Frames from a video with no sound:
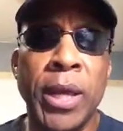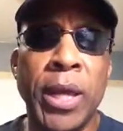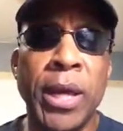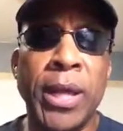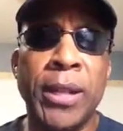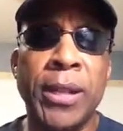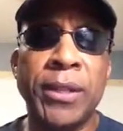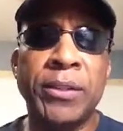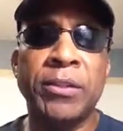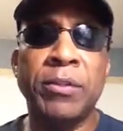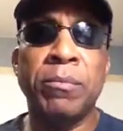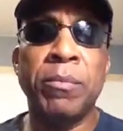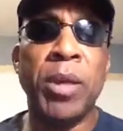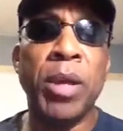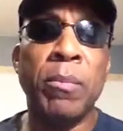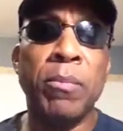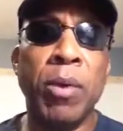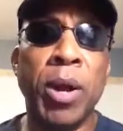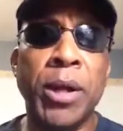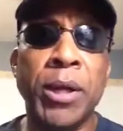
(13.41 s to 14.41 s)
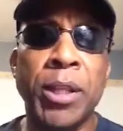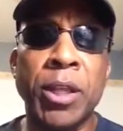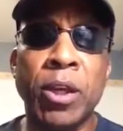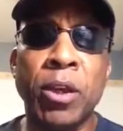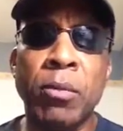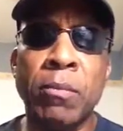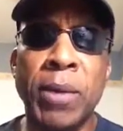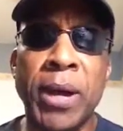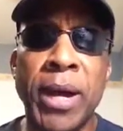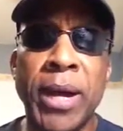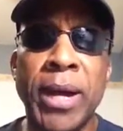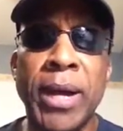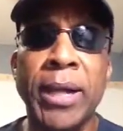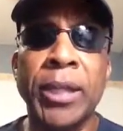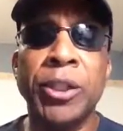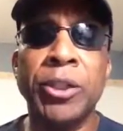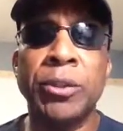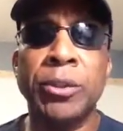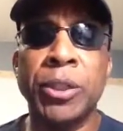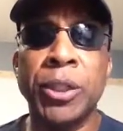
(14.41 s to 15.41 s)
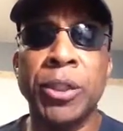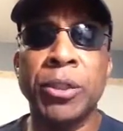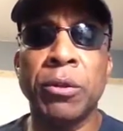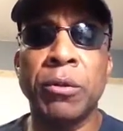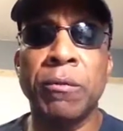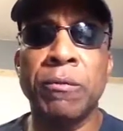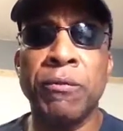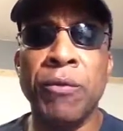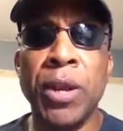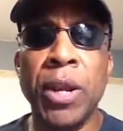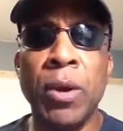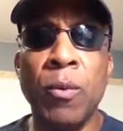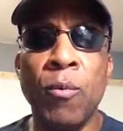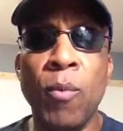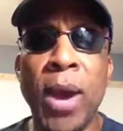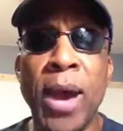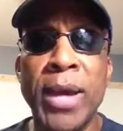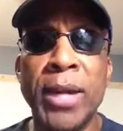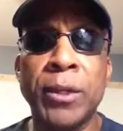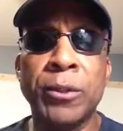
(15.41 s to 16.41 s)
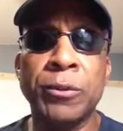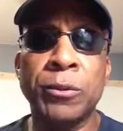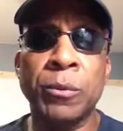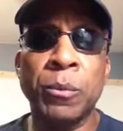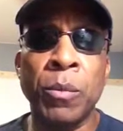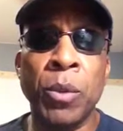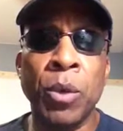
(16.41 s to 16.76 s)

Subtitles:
and this is being brought to you by Judicial Freedom Riders.